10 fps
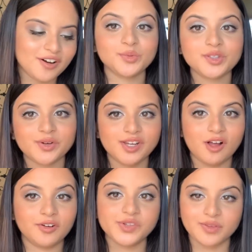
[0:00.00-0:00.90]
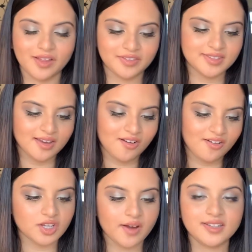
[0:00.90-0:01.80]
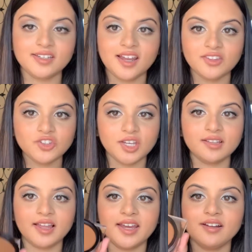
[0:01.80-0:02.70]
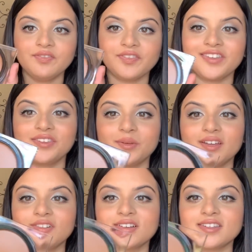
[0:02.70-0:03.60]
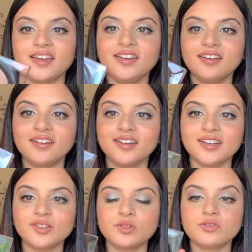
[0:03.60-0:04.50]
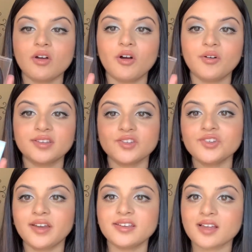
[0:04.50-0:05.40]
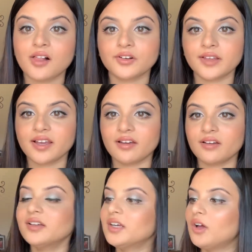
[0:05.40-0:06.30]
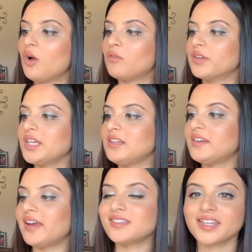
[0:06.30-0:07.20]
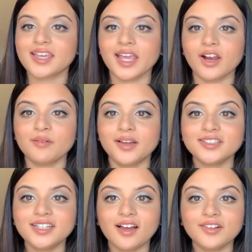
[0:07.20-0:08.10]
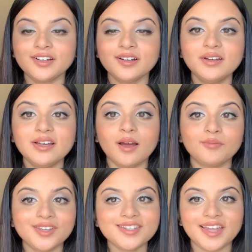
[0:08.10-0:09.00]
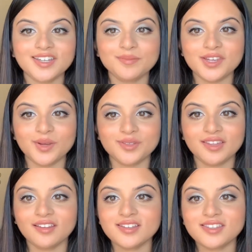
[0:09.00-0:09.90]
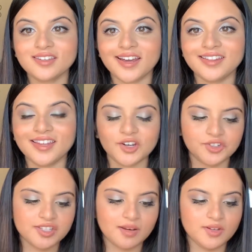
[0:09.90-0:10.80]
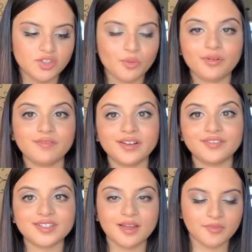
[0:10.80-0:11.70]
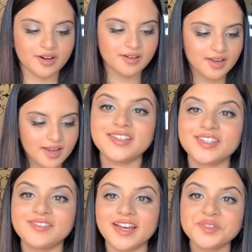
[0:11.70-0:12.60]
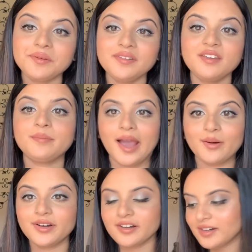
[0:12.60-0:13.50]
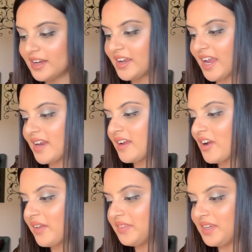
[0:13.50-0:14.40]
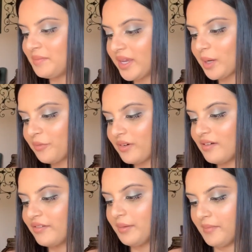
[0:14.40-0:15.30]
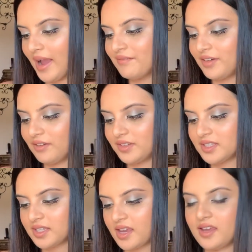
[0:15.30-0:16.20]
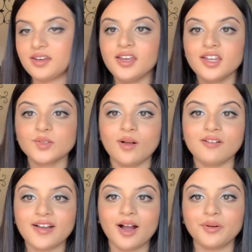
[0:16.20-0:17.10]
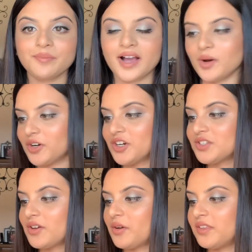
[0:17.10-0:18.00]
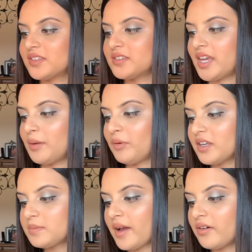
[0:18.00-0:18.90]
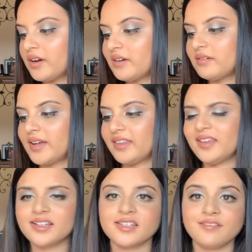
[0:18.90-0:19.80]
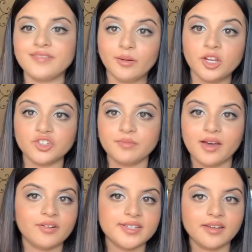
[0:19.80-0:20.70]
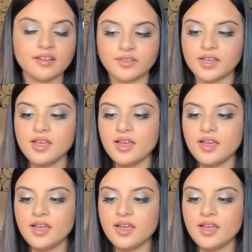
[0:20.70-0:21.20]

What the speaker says: This was $30 without the sale. So I did get the shade Light. This is what it looks like. So it's such a nice color, like a really nice like caramelly color. I'm really excited to be using this. I think it's just gonna be so perfect for summer. Okay, so next would be powder, and I got the Makeup Forever Matte Velvet Skin 12-hour powder. So this is a pressed powder. I think it's a foundation powder technically.